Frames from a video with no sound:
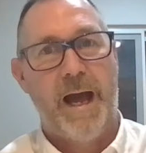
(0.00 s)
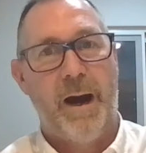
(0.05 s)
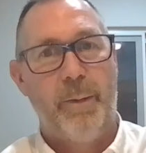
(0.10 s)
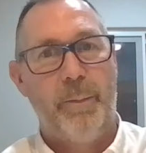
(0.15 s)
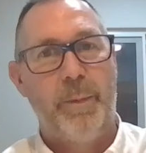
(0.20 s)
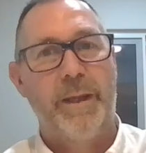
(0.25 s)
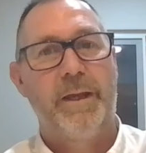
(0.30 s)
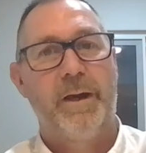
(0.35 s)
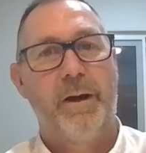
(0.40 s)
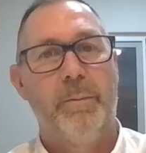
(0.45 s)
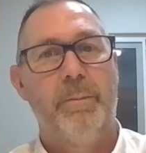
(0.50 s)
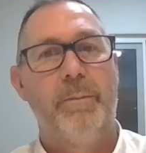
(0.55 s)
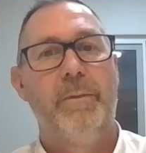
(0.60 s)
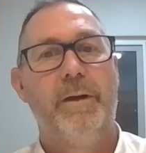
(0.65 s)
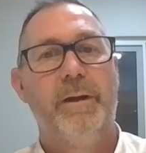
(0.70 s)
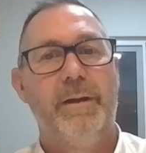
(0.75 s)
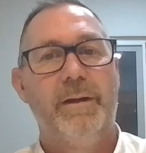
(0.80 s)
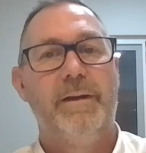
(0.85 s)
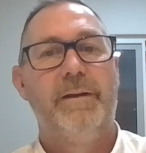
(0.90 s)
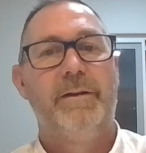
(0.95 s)
and have now
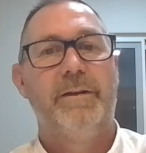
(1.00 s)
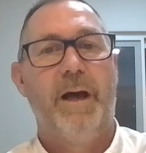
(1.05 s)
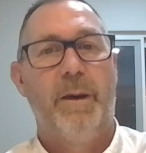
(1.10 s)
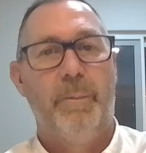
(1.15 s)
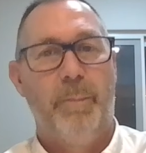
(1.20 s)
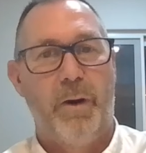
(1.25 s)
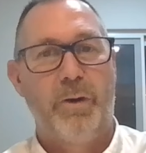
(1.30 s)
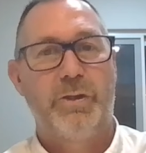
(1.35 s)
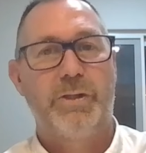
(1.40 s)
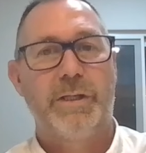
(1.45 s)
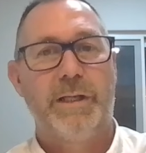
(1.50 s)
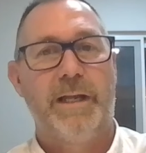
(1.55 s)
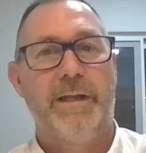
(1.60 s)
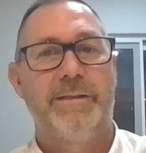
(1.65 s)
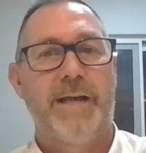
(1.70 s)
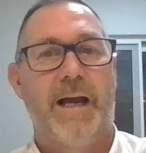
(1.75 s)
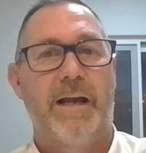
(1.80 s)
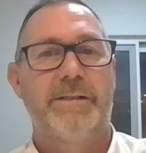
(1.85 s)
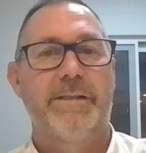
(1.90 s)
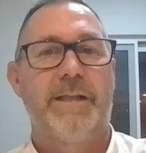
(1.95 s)
become
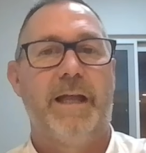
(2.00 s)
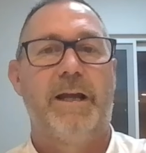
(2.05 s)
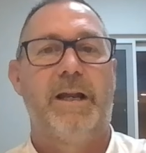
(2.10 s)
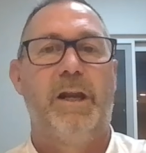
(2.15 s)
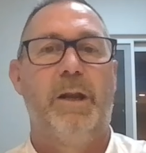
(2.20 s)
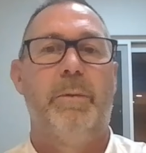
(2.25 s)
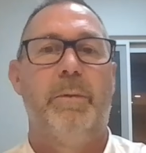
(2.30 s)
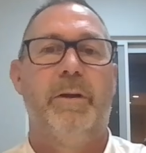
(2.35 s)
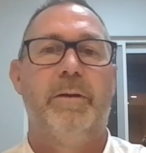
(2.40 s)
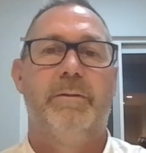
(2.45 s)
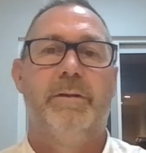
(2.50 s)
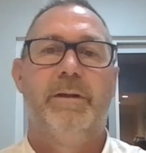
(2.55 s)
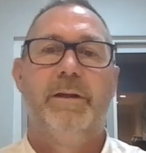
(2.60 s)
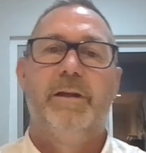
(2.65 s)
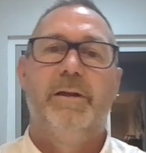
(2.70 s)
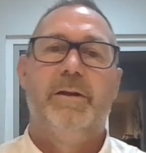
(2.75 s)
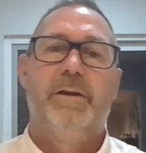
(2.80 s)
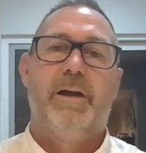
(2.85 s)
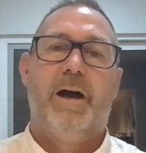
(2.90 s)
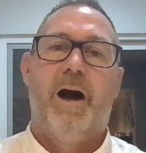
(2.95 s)
emotionally attached to that club
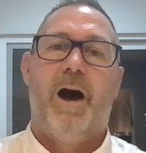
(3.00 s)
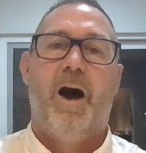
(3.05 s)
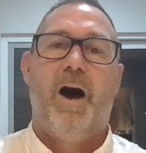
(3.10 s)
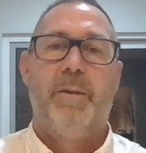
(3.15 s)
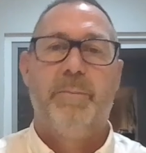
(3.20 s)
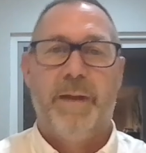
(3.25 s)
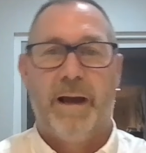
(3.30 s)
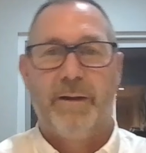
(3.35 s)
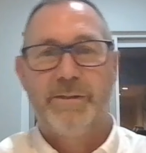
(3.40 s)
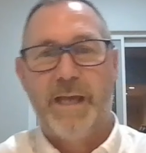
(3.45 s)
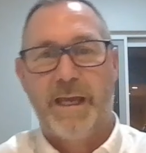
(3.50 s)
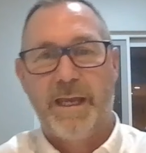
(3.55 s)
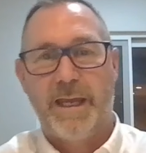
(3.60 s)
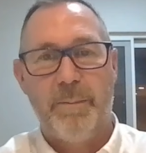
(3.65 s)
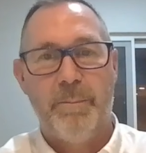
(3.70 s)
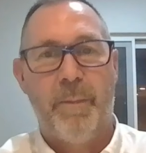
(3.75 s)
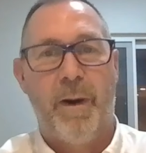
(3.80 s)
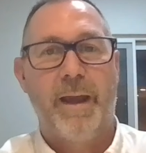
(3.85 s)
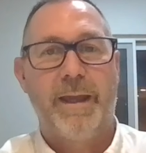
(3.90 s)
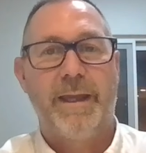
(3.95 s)
and I'm
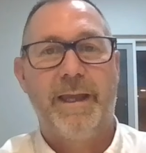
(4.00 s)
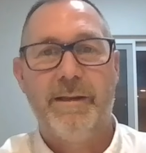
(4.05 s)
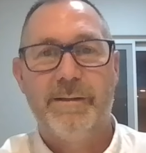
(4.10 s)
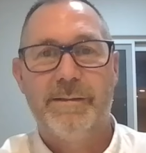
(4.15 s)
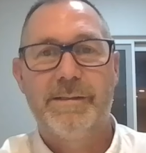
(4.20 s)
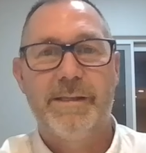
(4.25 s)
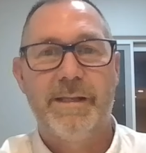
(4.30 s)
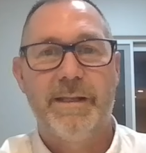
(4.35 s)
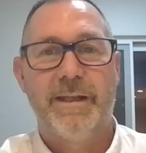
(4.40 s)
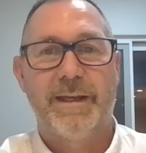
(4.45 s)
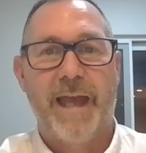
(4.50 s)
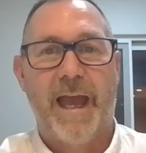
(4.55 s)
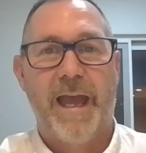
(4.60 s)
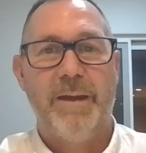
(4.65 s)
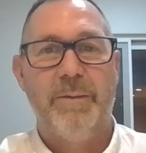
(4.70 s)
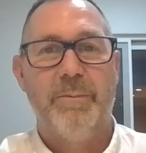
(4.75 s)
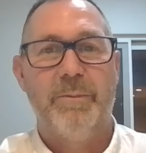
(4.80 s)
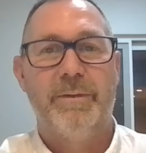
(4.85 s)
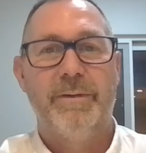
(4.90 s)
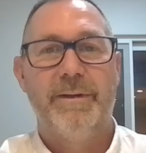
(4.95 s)
now taking my kids to
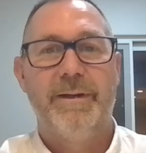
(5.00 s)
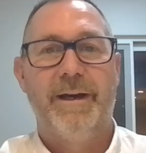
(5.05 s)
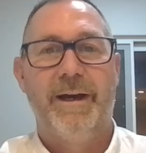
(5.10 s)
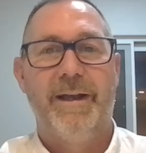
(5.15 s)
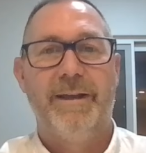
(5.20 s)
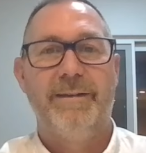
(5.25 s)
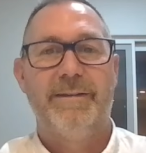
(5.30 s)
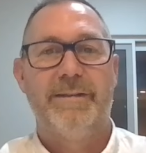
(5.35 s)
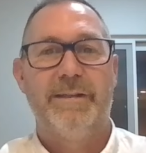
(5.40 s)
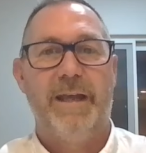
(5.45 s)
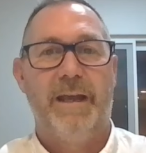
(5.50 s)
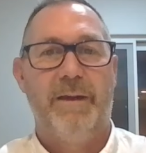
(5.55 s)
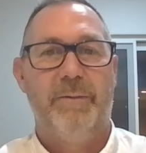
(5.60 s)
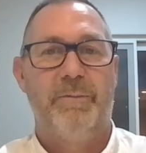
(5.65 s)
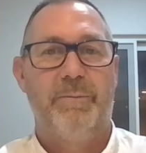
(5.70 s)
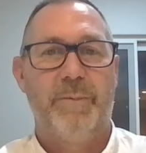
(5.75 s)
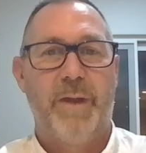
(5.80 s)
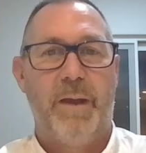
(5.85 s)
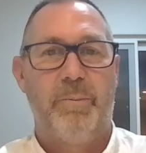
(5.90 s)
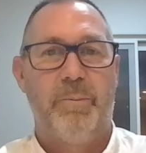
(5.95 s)
the game
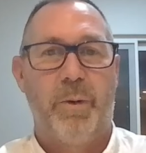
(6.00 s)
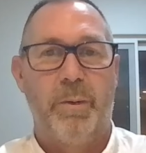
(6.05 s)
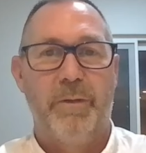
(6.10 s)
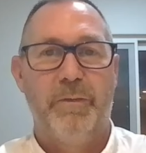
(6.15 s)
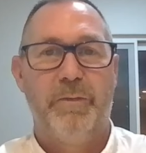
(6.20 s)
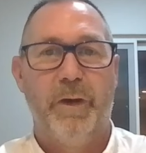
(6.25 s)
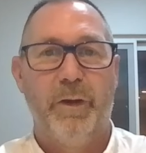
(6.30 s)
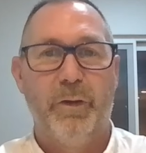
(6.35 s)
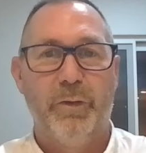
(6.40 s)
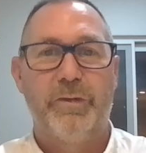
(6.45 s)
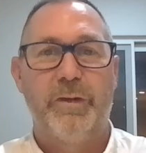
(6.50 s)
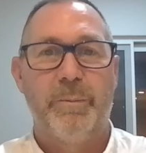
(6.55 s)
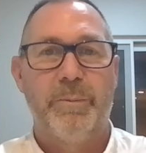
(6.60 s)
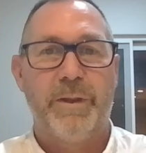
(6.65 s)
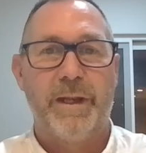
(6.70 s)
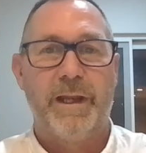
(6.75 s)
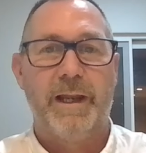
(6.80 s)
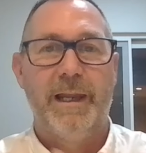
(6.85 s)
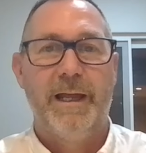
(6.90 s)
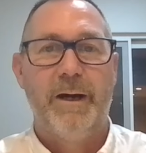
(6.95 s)
and it, it probably
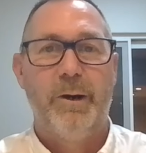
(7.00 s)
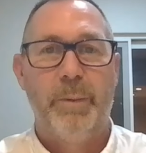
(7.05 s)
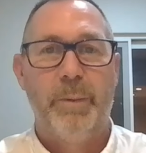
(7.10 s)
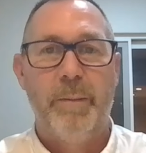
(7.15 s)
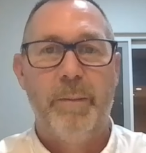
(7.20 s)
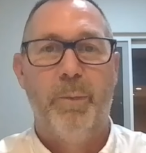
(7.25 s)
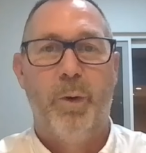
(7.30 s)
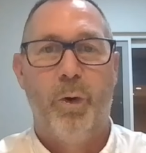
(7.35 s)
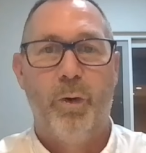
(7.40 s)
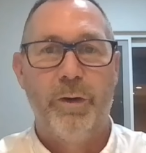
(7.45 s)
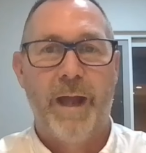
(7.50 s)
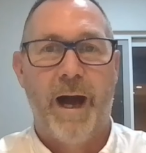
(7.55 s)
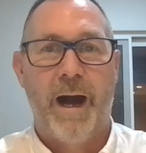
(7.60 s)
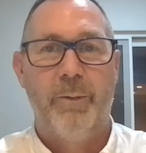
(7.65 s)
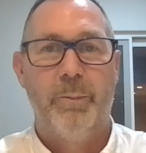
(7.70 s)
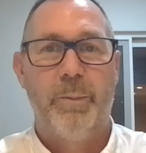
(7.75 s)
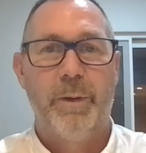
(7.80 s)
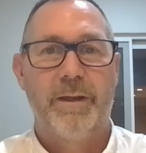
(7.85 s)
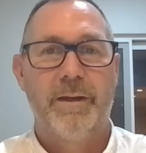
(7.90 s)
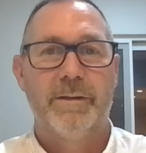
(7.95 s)
feels something a little bit
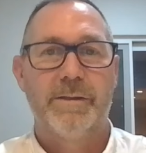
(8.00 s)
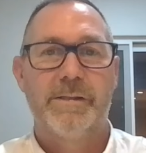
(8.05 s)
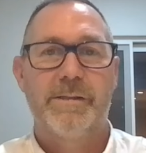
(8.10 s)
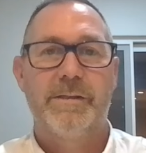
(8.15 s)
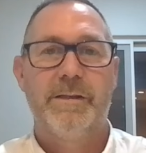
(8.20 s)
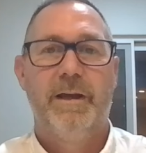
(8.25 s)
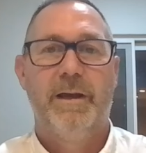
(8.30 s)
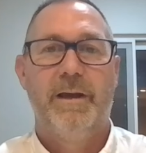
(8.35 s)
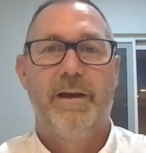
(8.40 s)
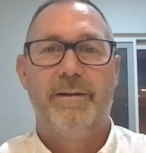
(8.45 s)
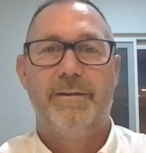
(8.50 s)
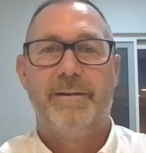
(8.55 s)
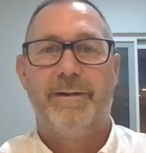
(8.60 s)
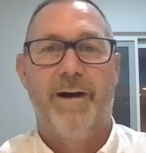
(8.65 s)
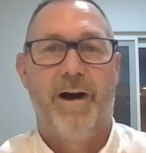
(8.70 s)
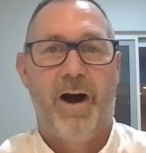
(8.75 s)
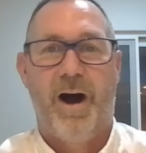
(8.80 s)
more now because